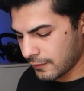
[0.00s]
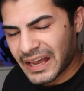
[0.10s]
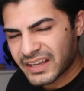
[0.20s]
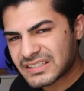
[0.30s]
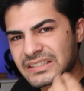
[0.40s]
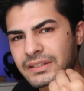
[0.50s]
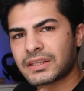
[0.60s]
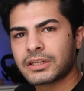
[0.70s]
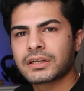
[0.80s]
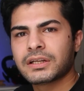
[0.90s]
That's the
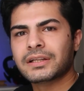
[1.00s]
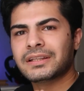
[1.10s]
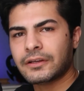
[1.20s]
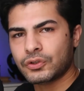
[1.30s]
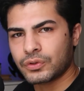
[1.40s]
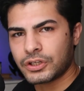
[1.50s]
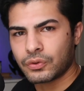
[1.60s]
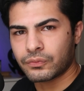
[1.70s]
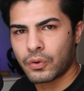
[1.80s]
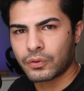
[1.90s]
thing that you need
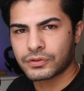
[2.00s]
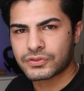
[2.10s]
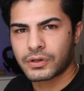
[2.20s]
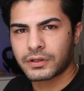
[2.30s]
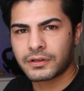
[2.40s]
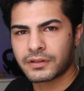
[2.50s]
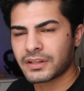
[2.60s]
to focus on.